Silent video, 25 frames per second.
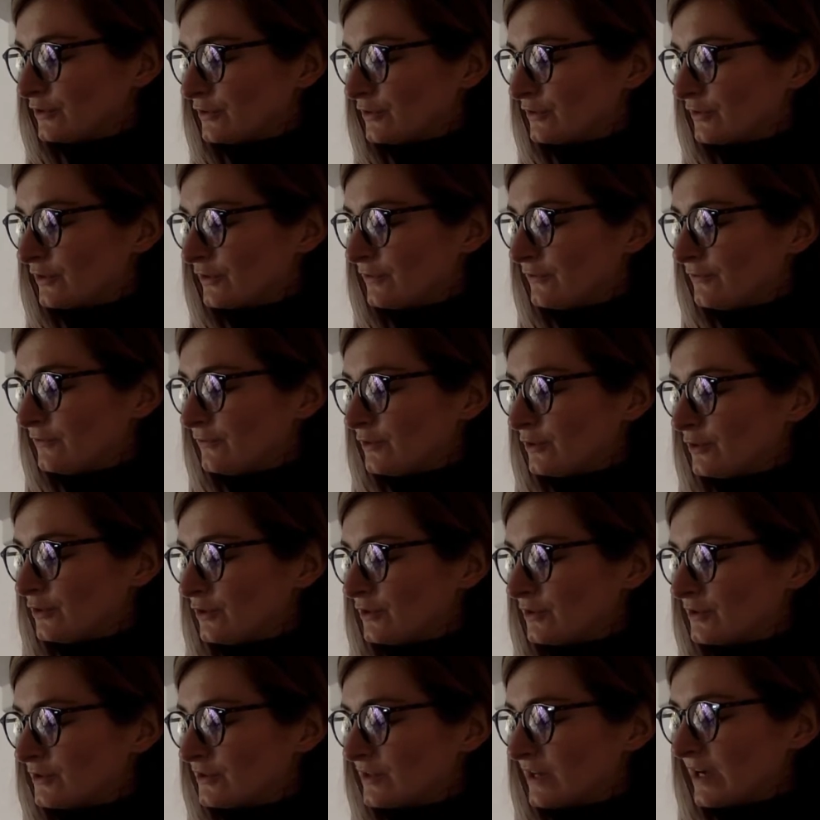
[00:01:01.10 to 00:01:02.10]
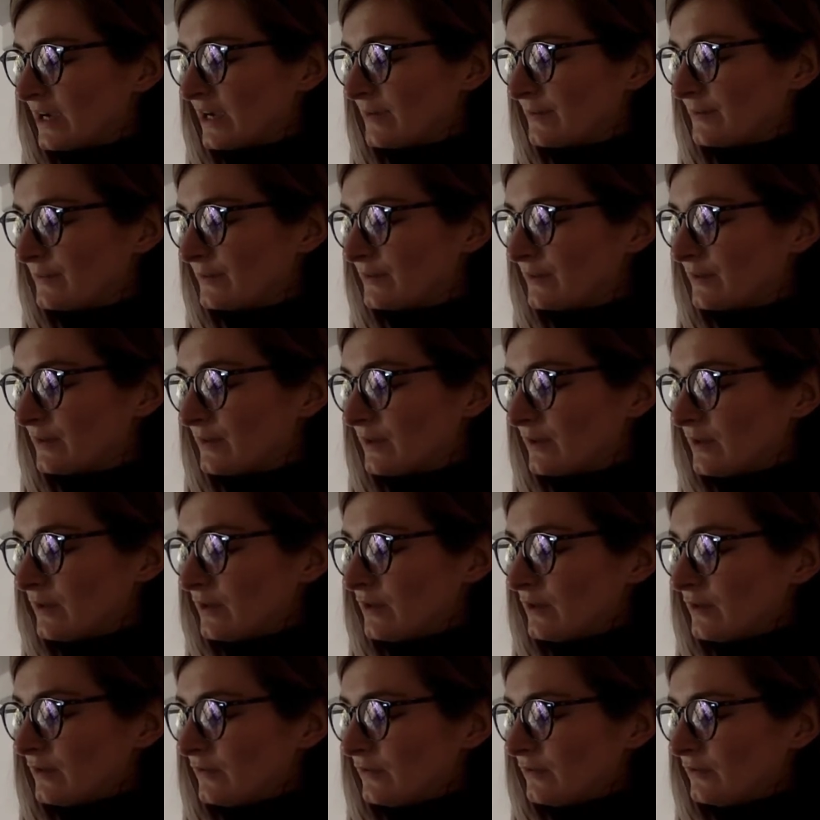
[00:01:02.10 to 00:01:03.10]
so 4 times
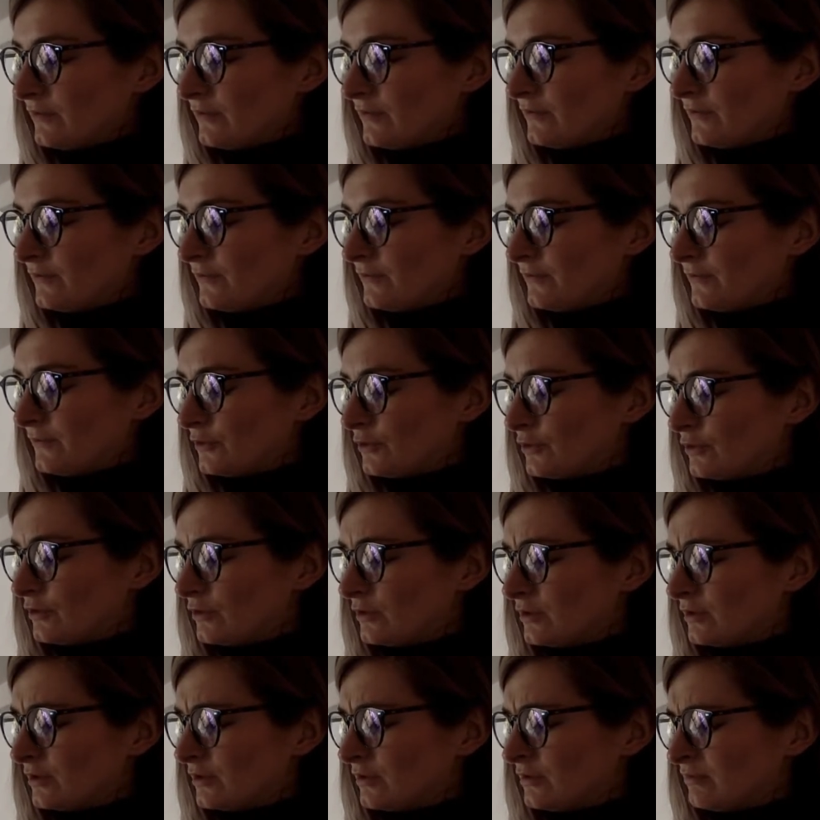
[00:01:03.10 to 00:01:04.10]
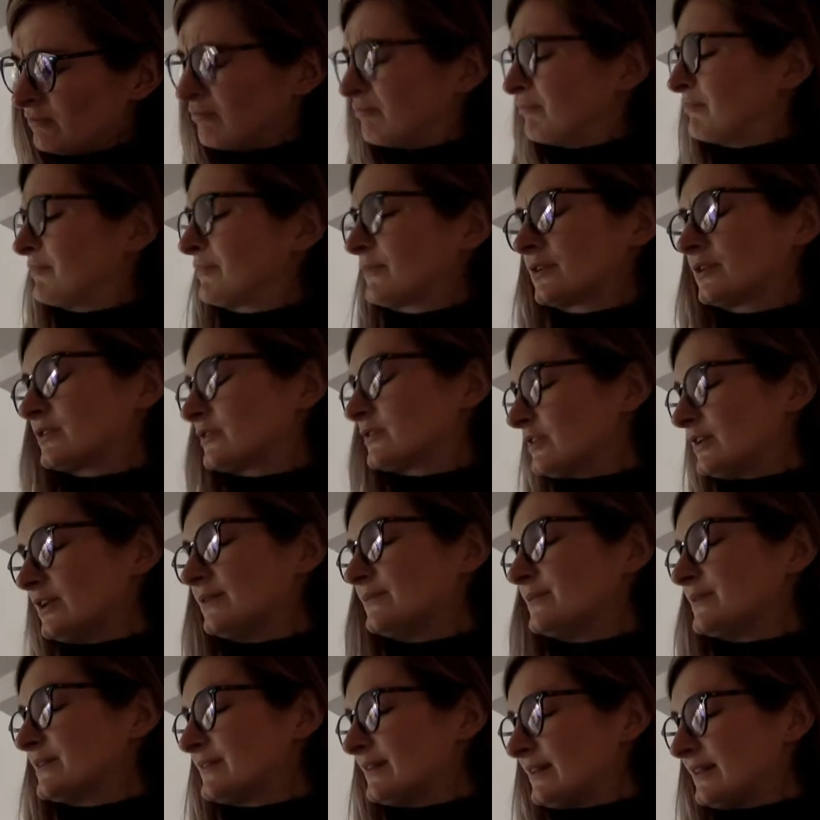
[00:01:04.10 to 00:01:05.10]
4. Sorry, let
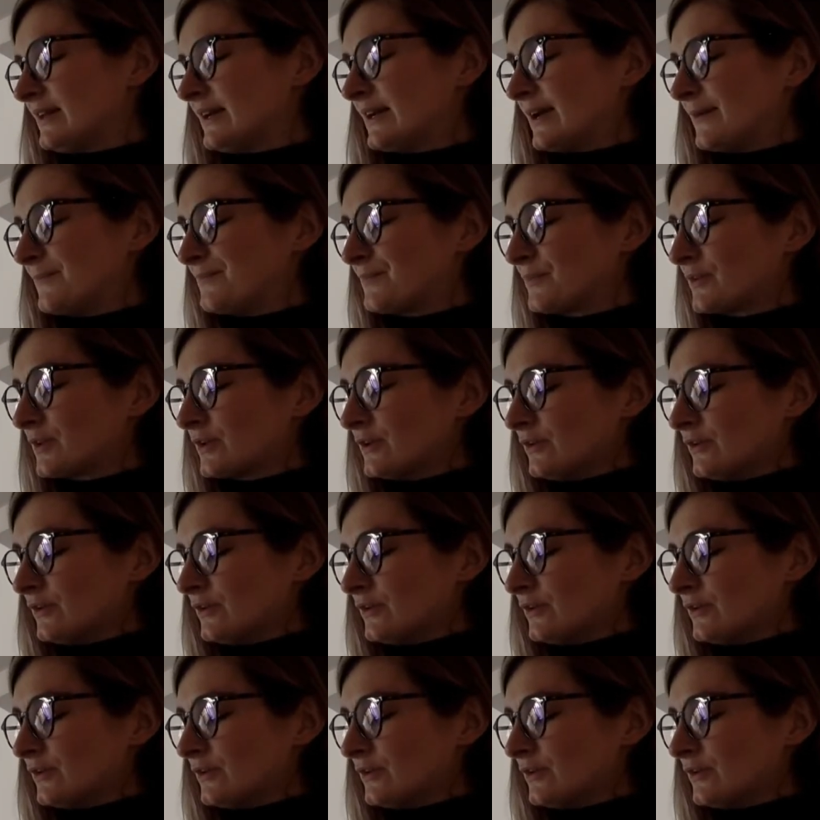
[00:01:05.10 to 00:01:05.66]
me say that again.